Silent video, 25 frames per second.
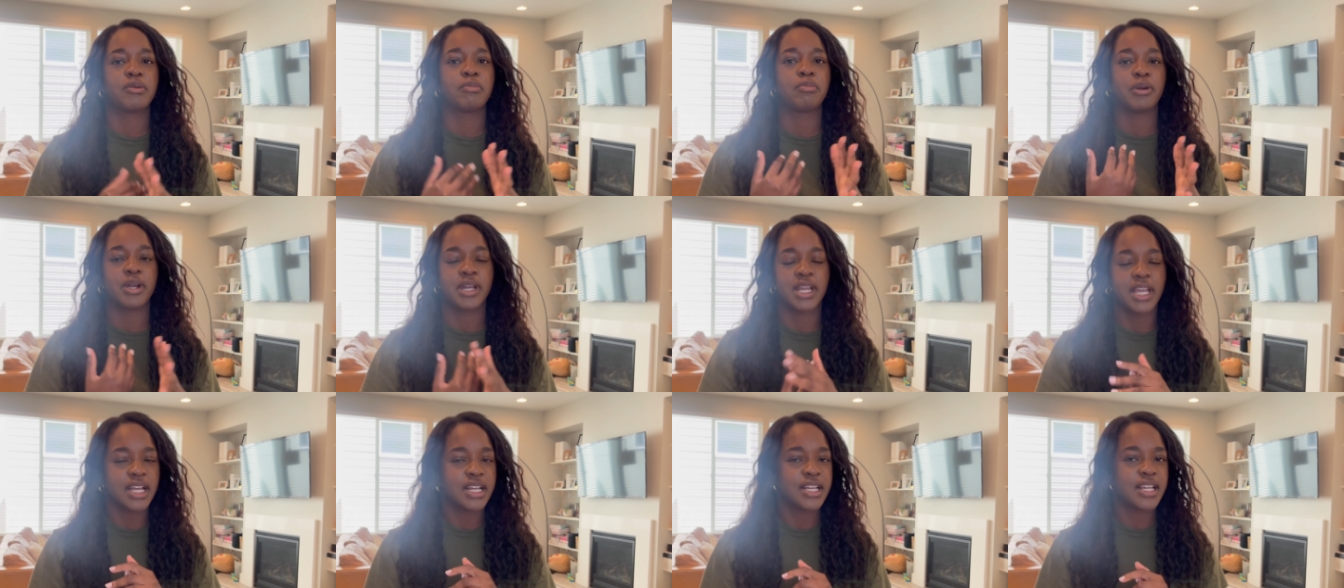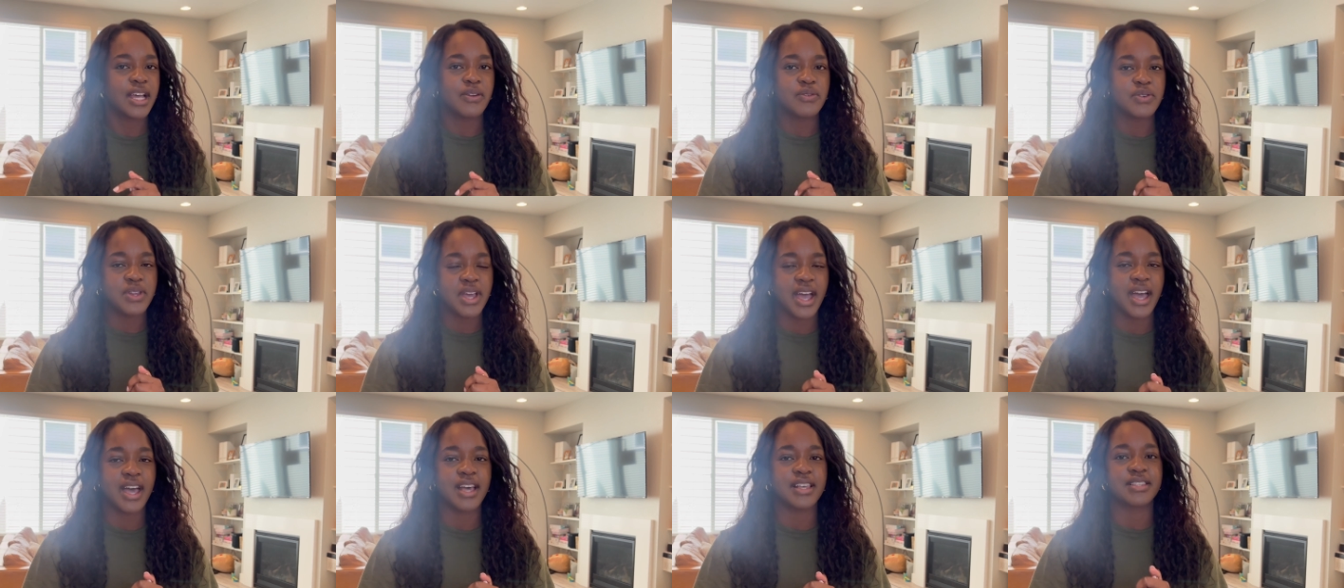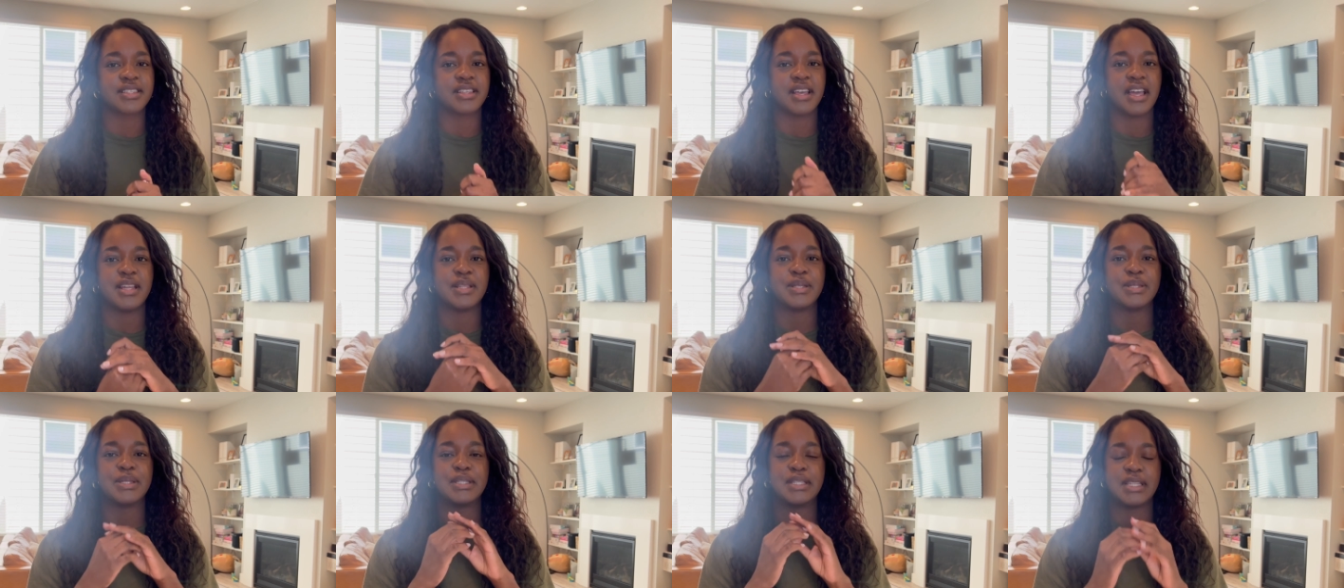breaking down tasks
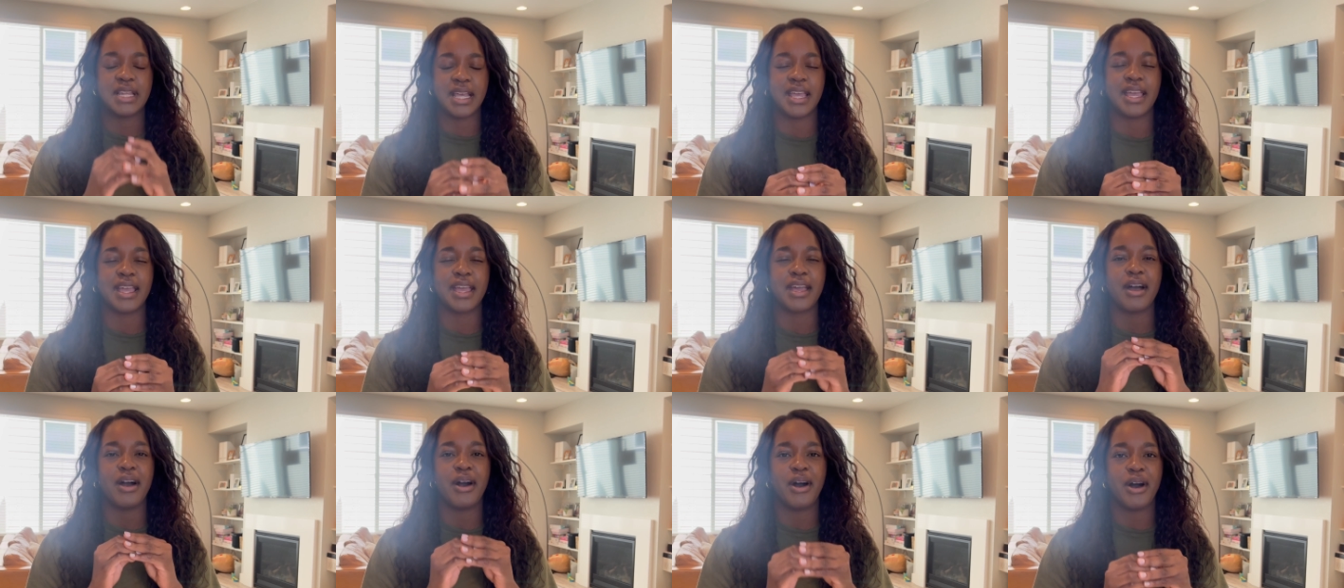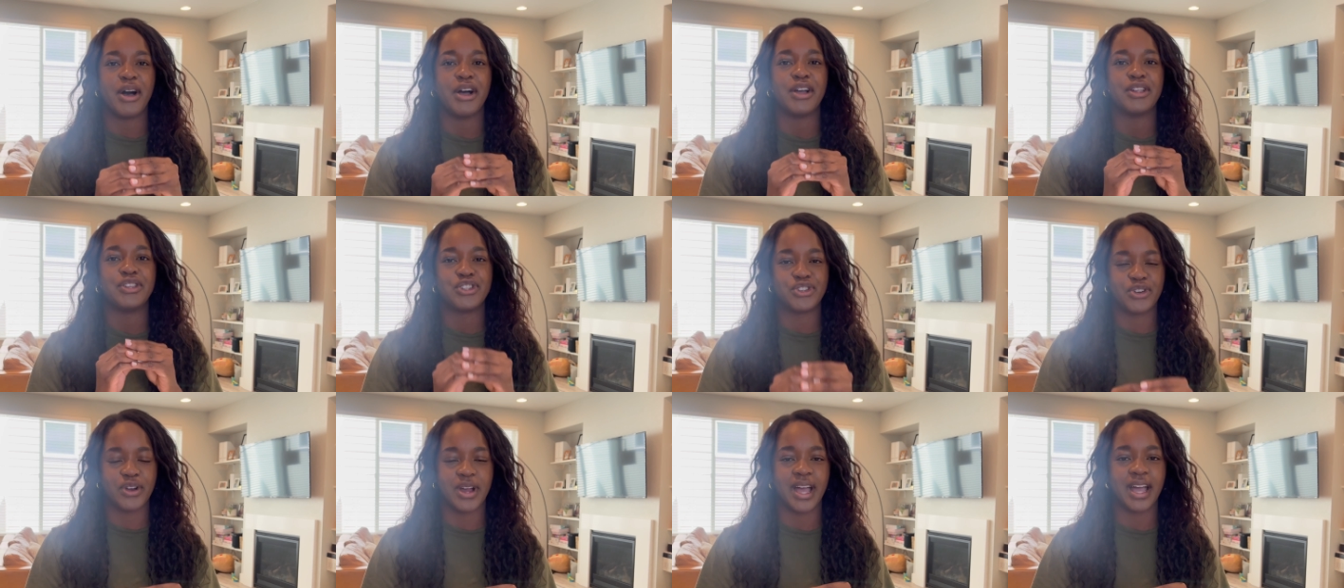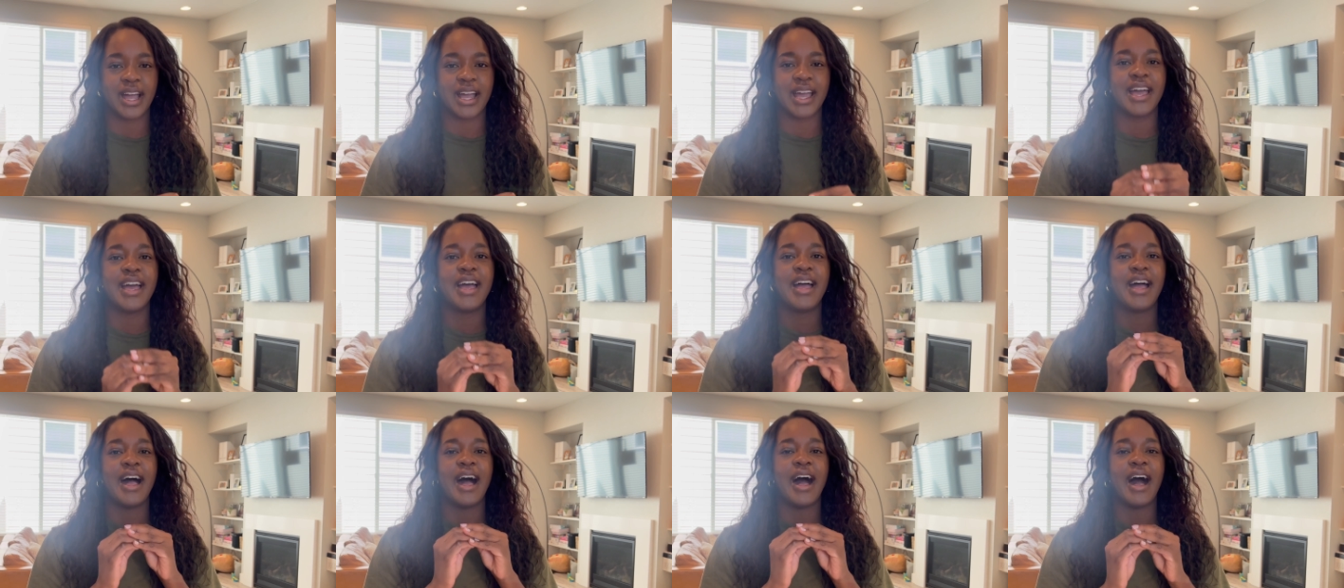and staying on track.
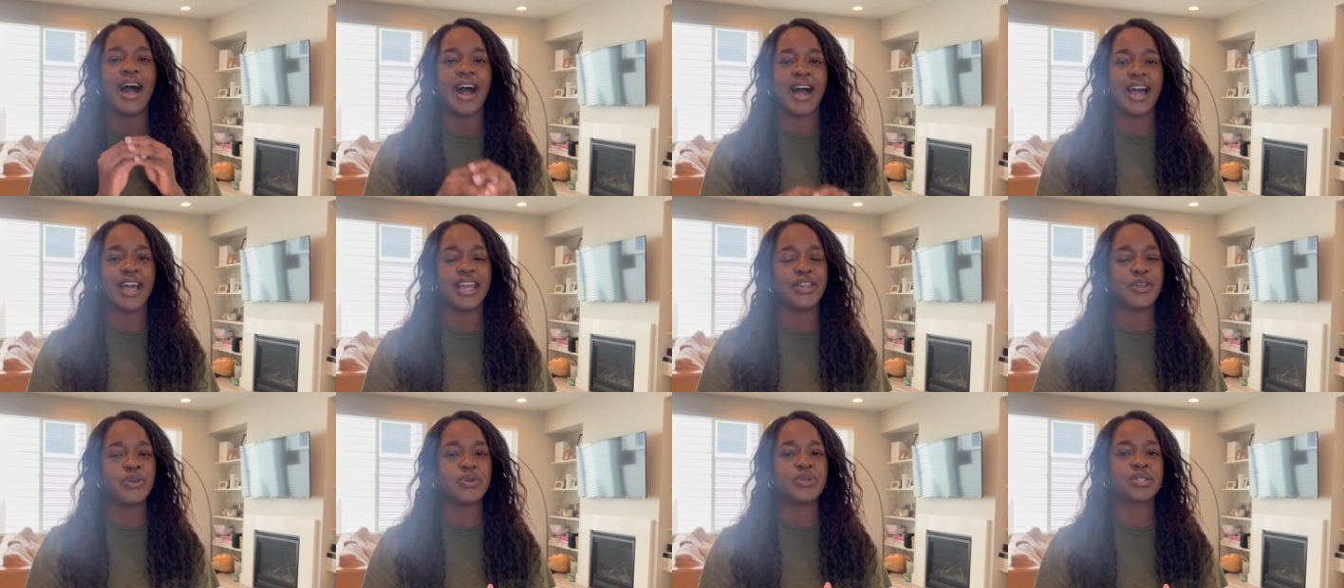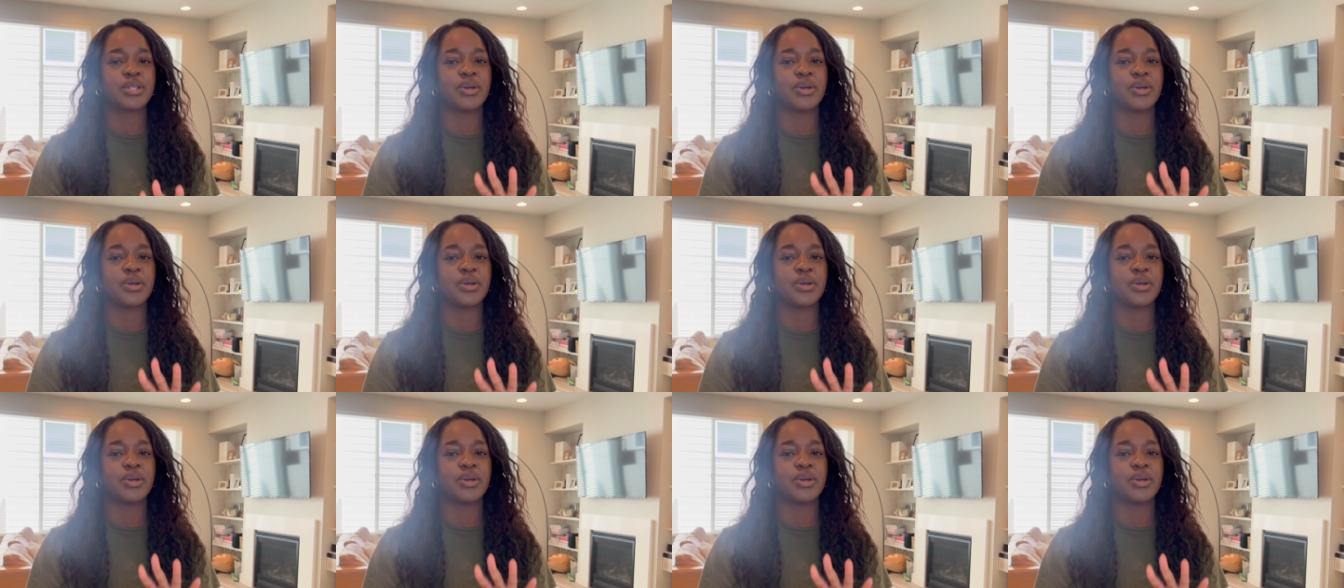I use